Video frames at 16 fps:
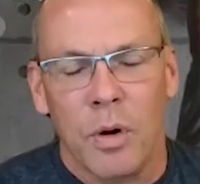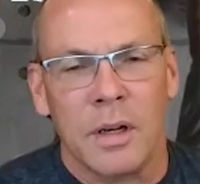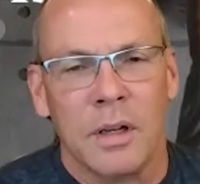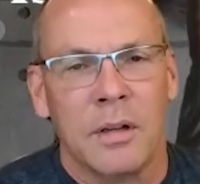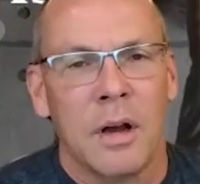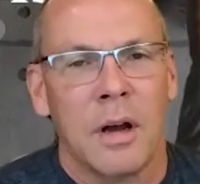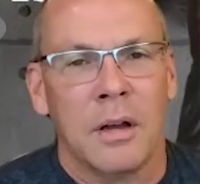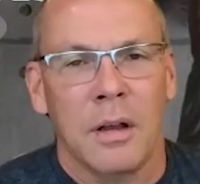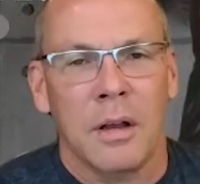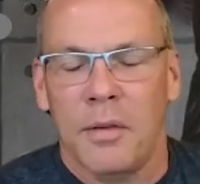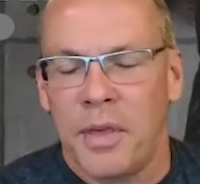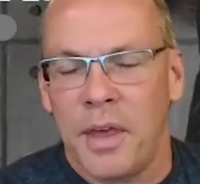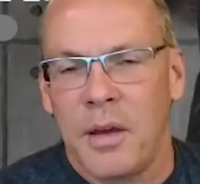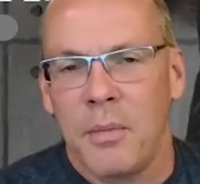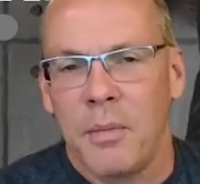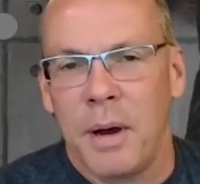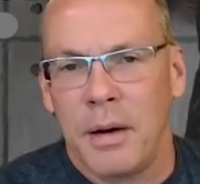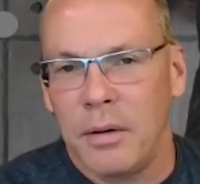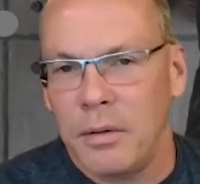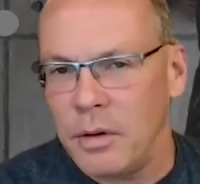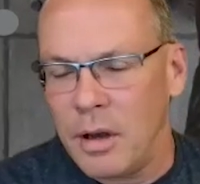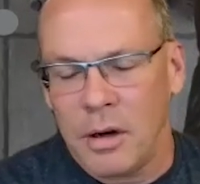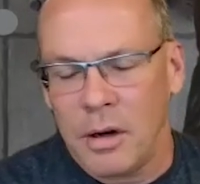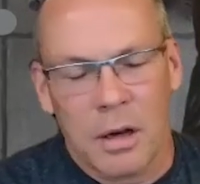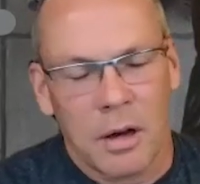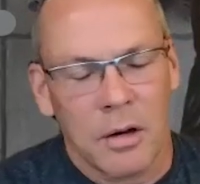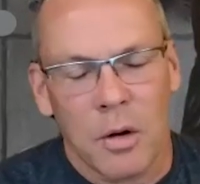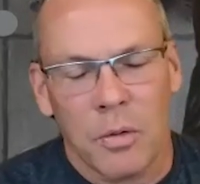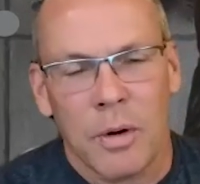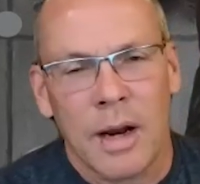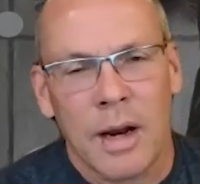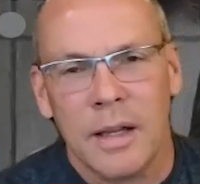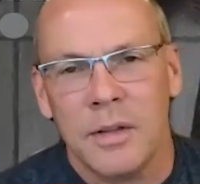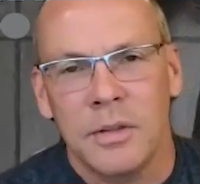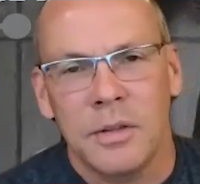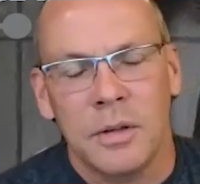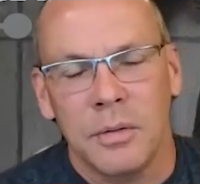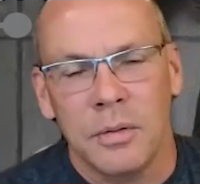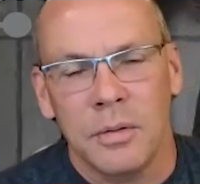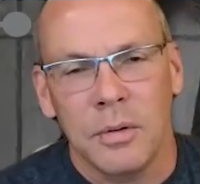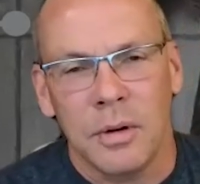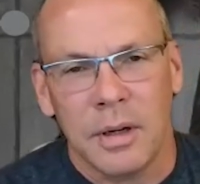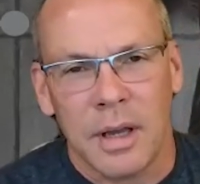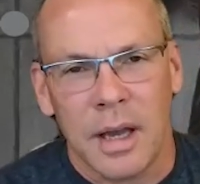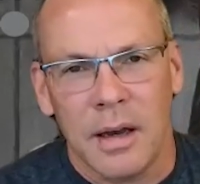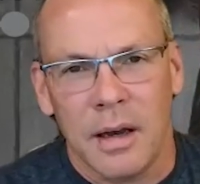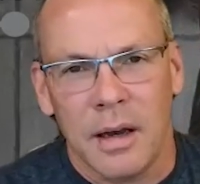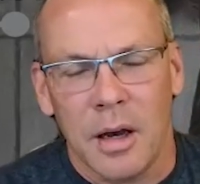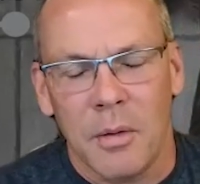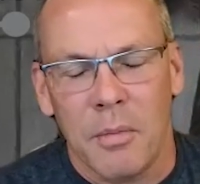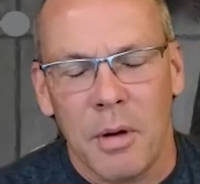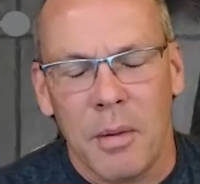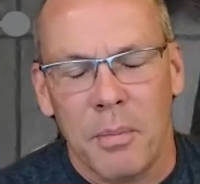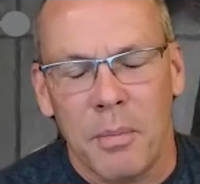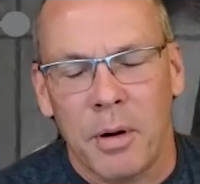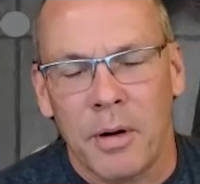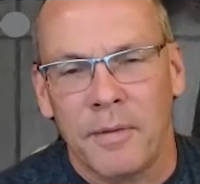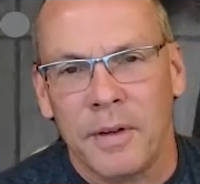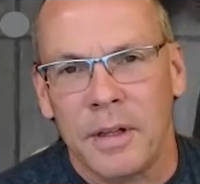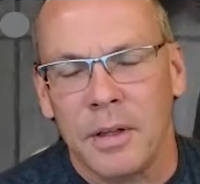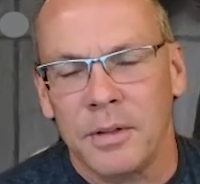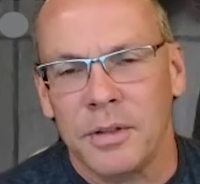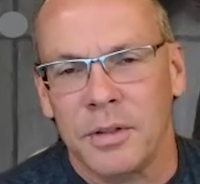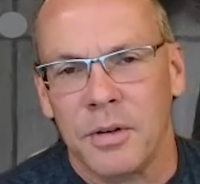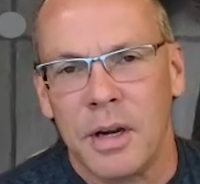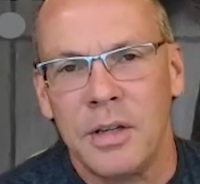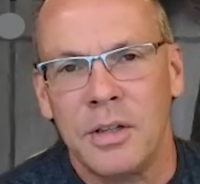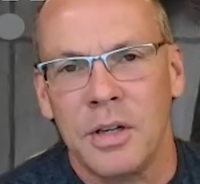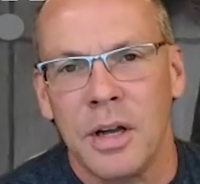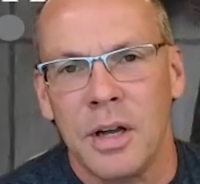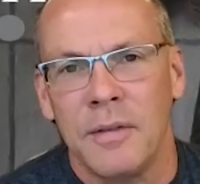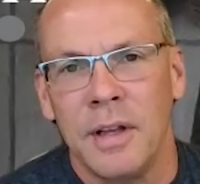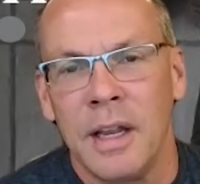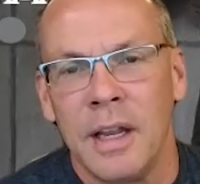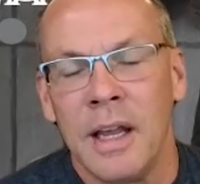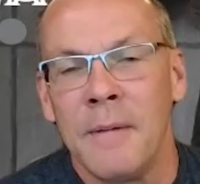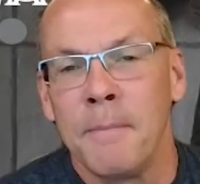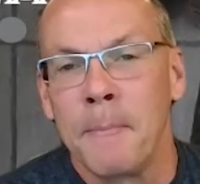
We're going to think about, and I'll go right into a perfect illustration of it.